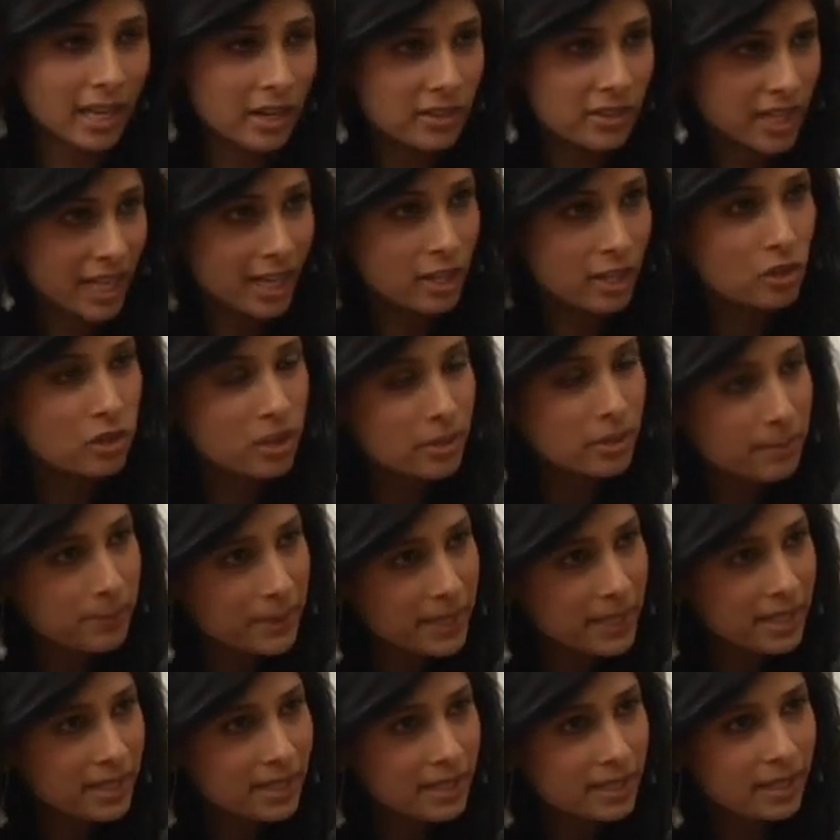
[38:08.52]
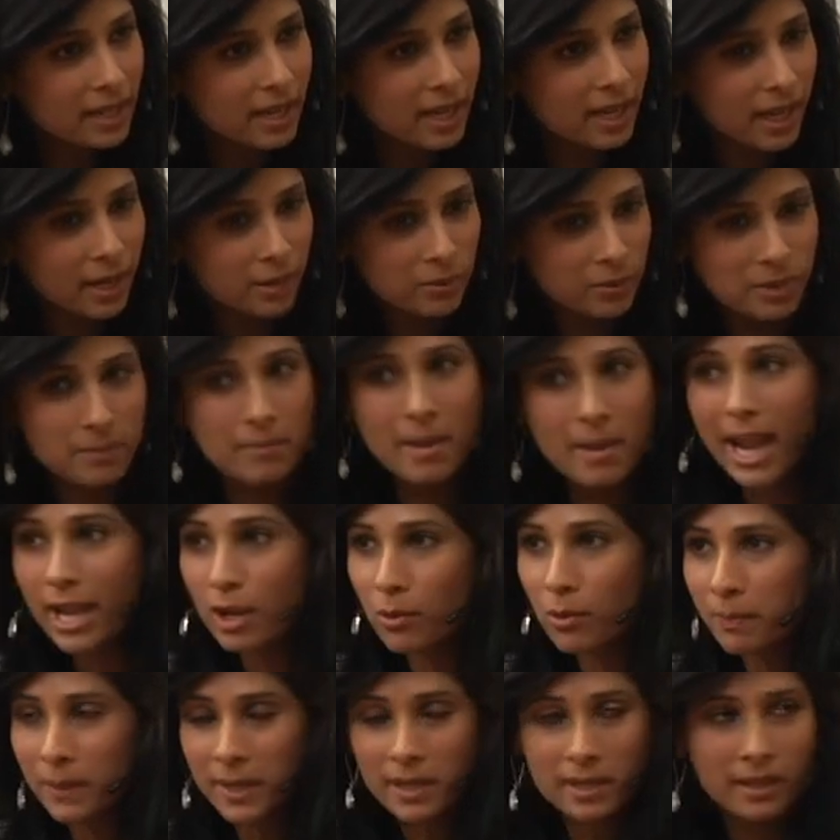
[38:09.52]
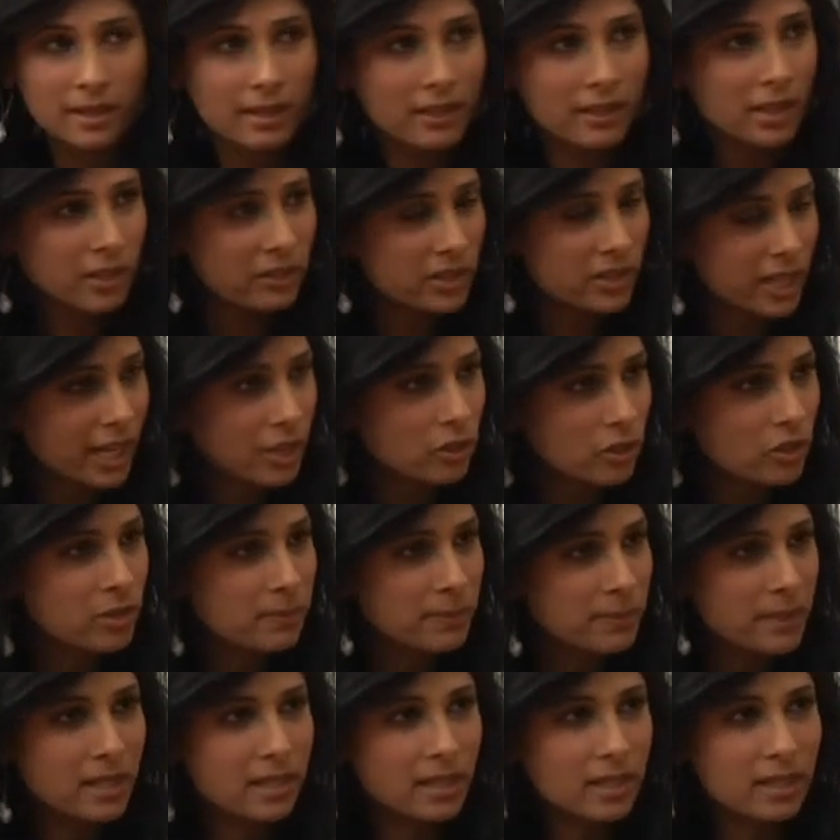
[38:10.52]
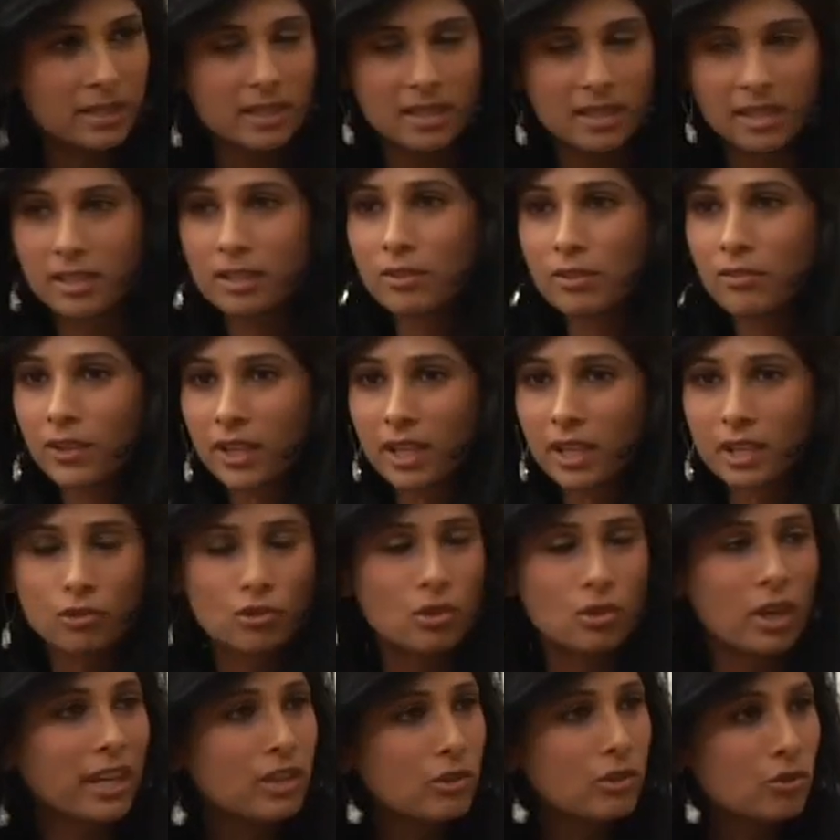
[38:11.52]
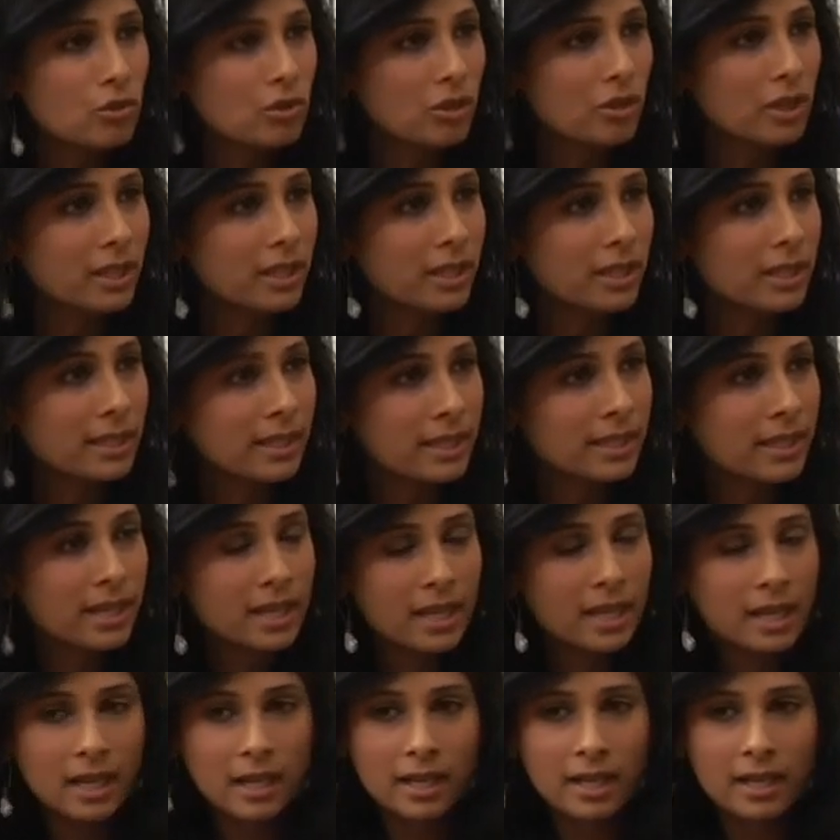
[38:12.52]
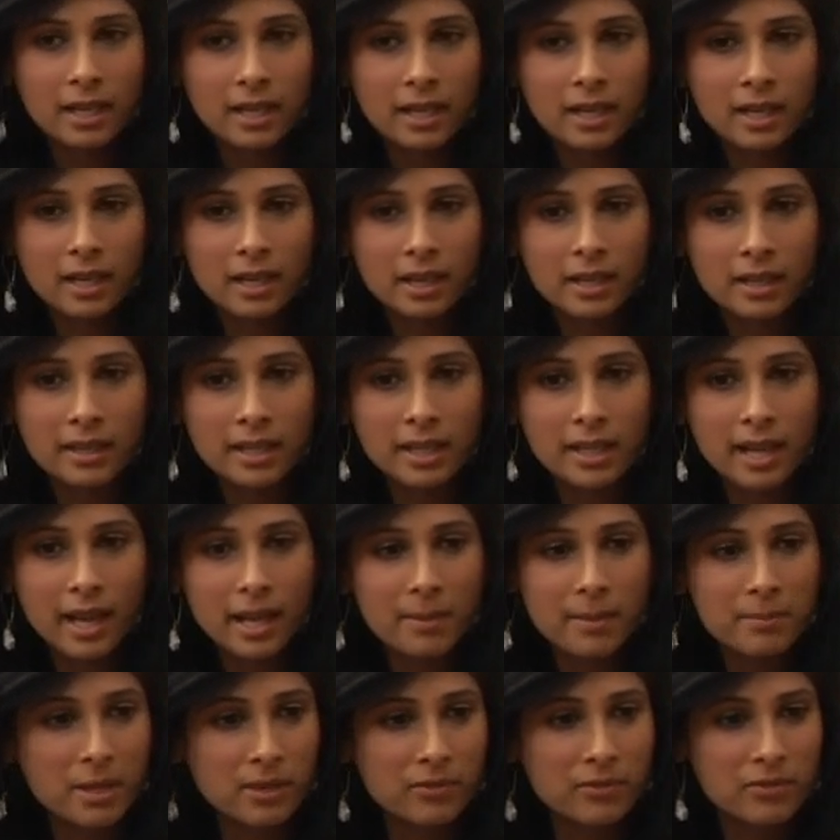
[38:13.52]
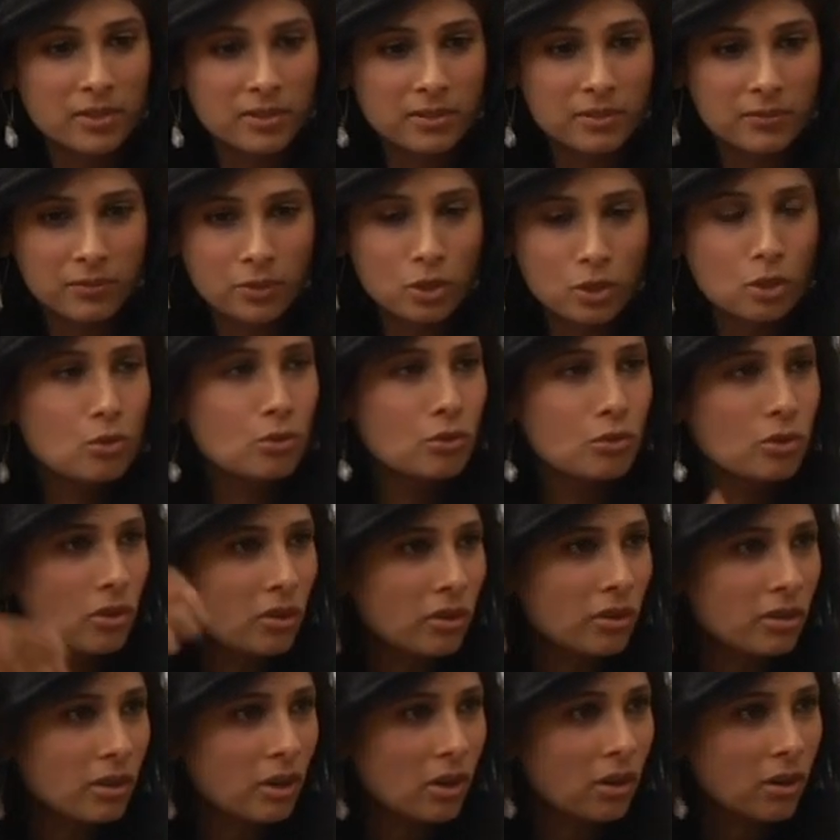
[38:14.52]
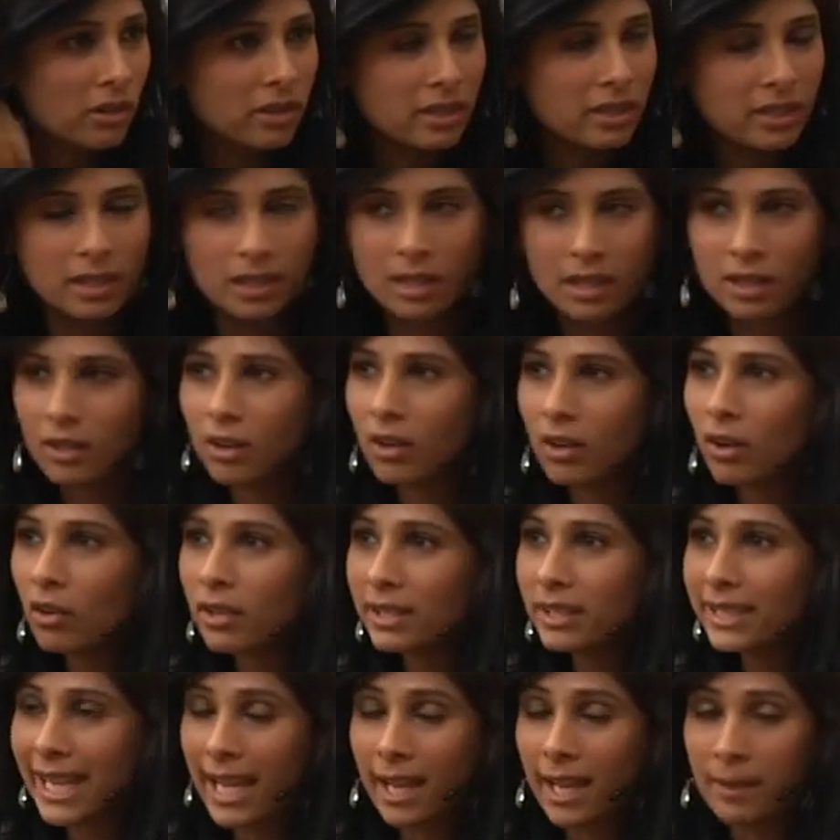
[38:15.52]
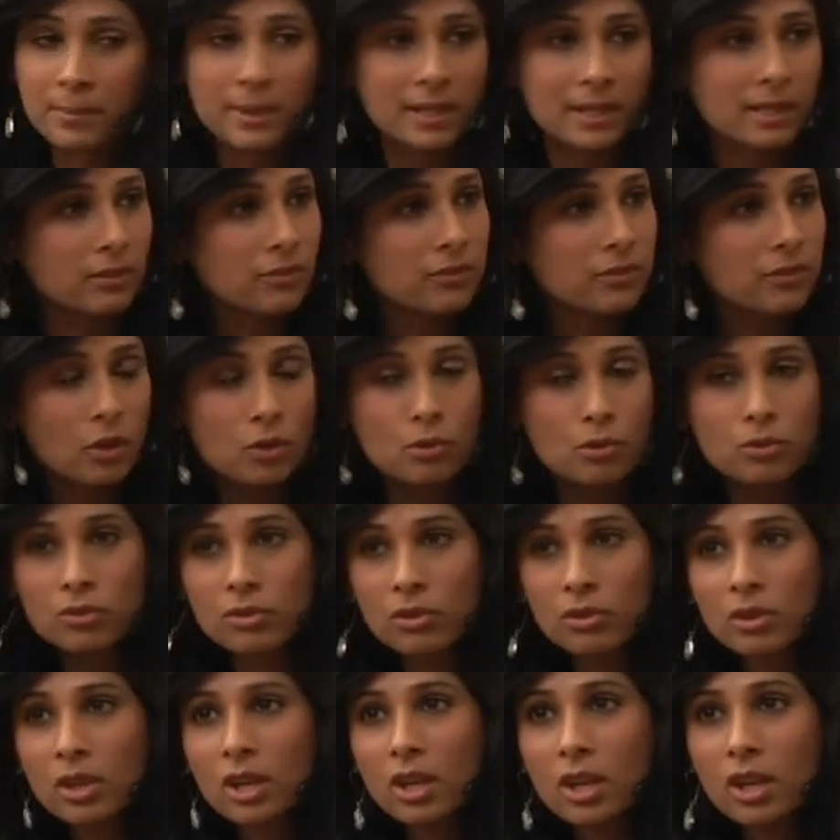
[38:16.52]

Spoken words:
there's actually been, in my opinion, there's actually been a significant change in the IMF's views on capital flows.